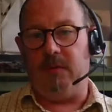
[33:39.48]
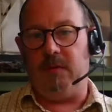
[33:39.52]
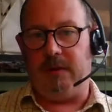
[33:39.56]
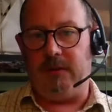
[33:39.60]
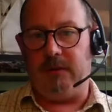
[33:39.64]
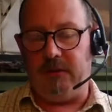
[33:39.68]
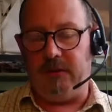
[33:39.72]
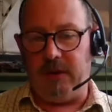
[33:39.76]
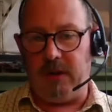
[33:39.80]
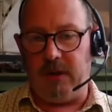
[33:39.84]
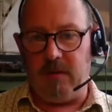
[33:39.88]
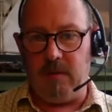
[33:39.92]
from the
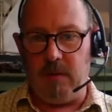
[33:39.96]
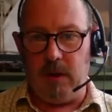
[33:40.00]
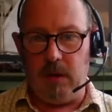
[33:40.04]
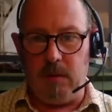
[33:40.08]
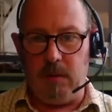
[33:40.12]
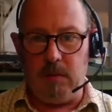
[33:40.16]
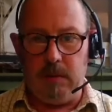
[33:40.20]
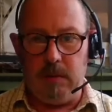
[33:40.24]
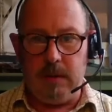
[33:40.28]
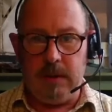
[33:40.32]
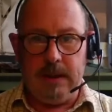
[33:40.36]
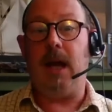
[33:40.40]
rest of the
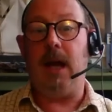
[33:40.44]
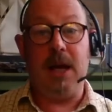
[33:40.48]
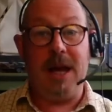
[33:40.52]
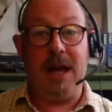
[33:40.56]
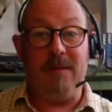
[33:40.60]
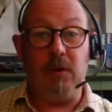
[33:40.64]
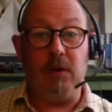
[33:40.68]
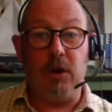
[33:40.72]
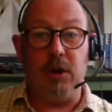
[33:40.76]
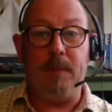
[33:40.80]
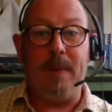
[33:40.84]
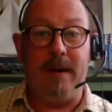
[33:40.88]
crew, and you
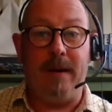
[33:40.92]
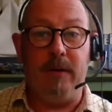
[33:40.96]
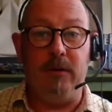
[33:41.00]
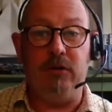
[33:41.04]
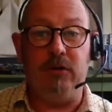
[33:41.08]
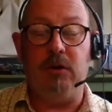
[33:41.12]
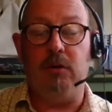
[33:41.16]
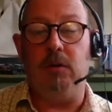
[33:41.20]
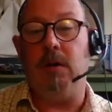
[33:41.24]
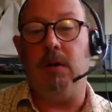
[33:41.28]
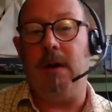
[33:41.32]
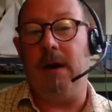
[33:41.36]
haven't got a
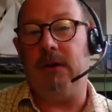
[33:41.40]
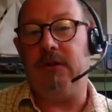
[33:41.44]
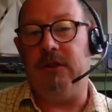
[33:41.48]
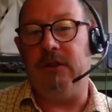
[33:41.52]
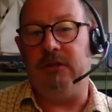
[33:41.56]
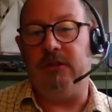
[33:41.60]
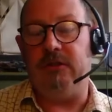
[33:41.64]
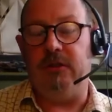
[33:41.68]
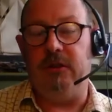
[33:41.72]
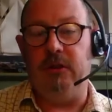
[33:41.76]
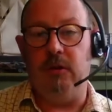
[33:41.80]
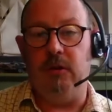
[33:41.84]
parachute or
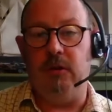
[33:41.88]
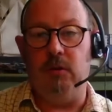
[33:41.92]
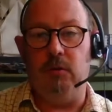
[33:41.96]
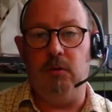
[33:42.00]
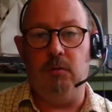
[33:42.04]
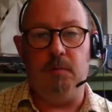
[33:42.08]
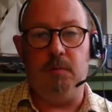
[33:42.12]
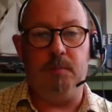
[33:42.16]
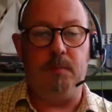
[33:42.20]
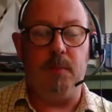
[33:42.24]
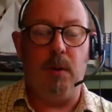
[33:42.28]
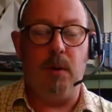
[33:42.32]
access
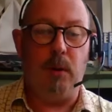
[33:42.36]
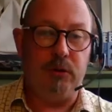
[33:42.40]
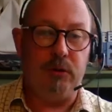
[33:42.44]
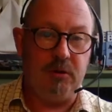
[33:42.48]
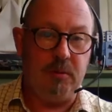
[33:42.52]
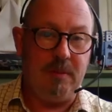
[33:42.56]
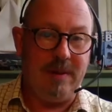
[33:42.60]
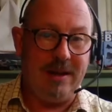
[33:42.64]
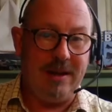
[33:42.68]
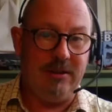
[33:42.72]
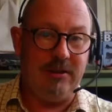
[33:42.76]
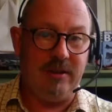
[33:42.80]
to
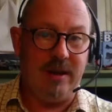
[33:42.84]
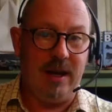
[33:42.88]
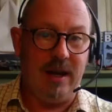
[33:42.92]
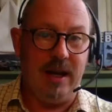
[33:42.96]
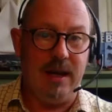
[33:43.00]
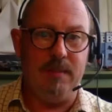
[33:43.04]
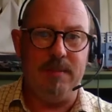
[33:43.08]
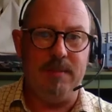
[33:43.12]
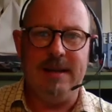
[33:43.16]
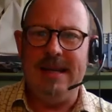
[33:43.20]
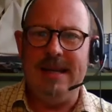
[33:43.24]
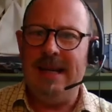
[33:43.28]
possibly
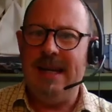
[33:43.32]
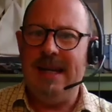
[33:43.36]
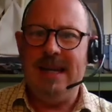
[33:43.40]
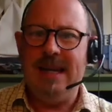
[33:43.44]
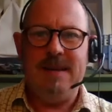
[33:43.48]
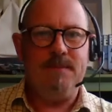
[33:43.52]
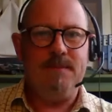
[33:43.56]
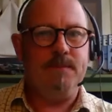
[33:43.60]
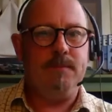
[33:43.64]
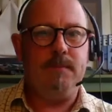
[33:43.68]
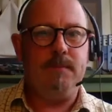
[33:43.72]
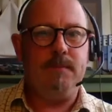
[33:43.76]
escape.
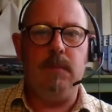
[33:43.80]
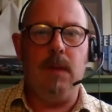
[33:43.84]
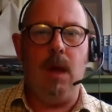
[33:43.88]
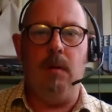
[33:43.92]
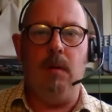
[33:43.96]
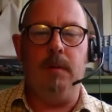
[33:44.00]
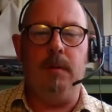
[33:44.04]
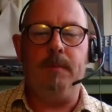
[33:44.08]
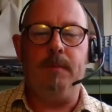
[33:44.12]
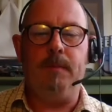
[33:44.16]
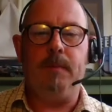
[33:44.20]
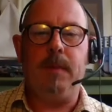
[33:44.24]

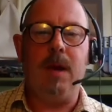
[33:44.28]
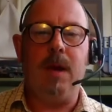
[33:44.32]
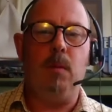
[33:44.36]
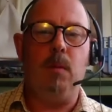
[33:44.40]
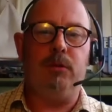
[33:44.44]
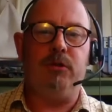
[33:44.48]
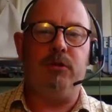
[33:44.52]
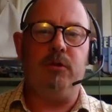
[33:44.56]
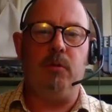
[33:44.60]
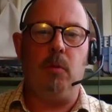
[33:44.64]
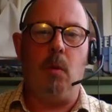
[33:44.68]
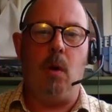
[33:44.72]
No, it
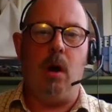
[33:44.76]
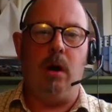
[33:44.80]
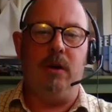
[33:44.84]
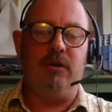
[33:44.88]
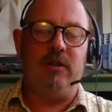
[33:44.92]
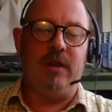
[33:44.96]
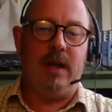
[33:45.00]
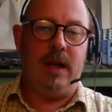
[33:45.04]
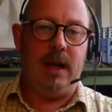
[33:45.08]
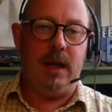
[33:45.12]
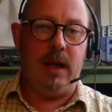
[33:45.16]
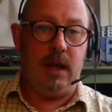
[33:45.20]
wasn't
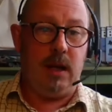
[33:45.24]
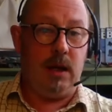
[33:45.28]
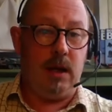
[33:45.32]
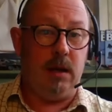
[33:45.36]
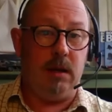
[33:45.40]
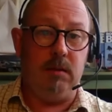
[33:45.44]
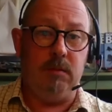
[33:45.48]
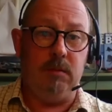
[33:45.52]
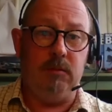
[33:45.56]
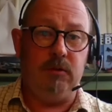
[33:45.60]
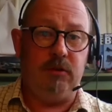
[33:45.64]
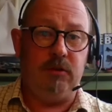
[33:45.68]
wise. Uh,
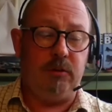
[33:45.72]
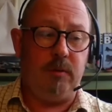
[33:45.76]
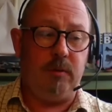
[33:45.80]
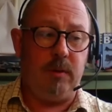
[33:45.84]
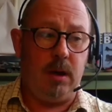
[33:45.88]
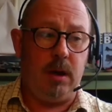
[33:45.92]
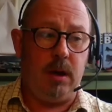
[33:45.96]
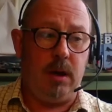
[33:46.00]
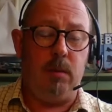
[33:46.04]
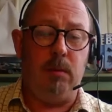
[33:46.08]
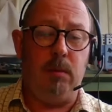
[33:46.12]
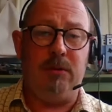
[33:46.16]
and
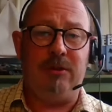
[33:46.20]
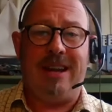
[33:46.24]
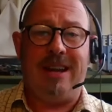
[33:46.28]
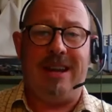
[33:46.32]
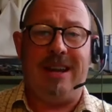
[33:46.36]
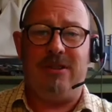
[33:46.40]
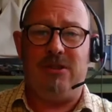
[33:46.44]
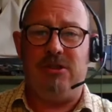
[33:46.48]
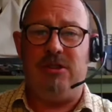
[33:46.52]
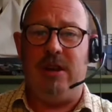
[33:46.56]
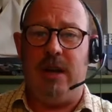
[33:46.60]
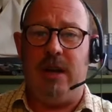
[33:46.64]
it was
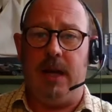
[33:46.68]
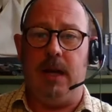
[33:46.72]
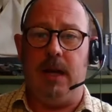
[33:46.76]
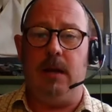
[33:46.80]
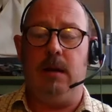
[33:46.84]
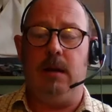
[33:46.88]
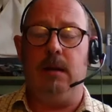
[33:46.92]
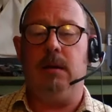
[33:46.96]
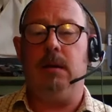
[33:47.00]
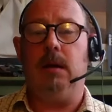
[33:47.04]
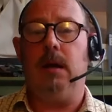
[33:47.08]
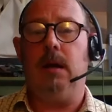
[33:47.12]

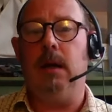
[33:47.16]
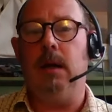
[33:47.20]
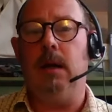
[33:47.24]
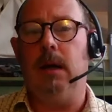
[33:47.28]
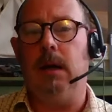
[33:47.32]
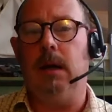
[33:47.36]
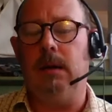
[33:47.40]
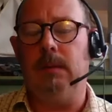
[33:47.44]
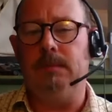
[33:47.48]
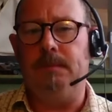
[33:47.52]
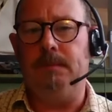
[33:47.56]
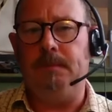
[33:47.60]
actually...
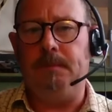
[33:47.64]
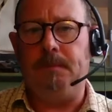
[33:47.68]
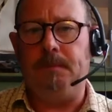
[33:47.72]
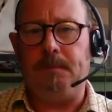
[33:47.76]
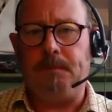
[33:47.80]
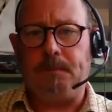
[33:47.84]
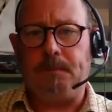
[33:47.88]
Um,